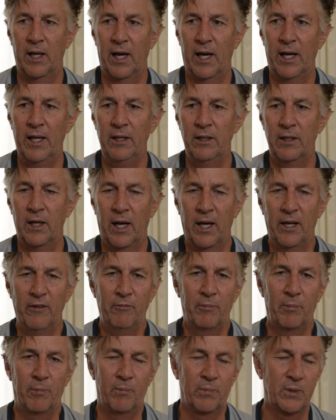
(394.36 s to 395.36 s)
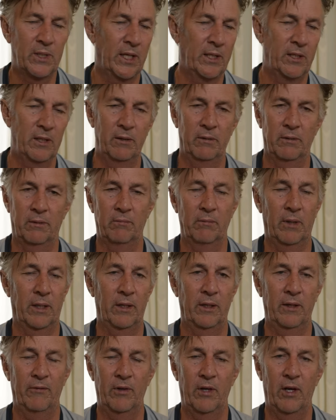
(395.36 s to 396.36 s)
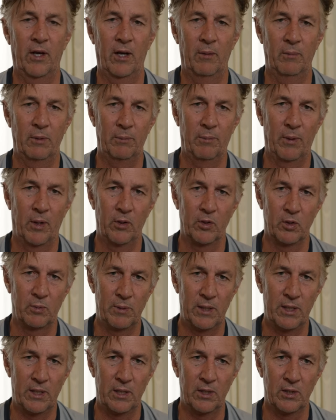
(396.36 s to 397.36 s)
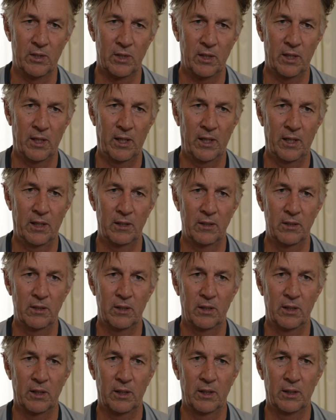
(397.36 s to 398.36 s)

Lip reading: I've sat in, I don't even know how many bowlers meetings and